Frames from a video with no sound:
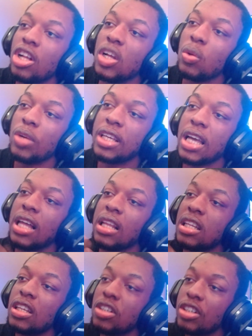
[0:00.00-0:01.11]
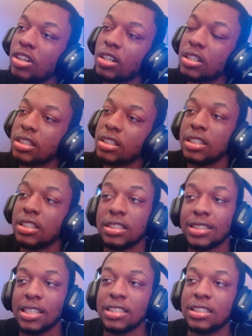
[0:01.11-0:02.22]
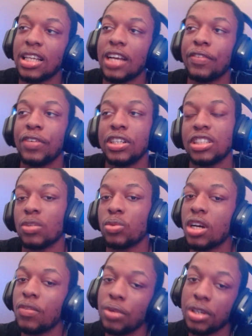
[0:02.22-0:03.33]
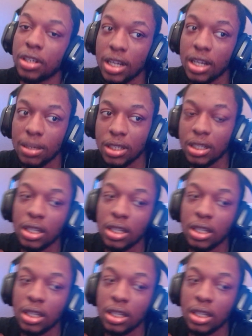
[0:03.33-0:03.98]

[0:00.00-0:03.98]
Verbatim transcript: we got Lil Durk, Dane Sidefish, and Rob forty-nine, man.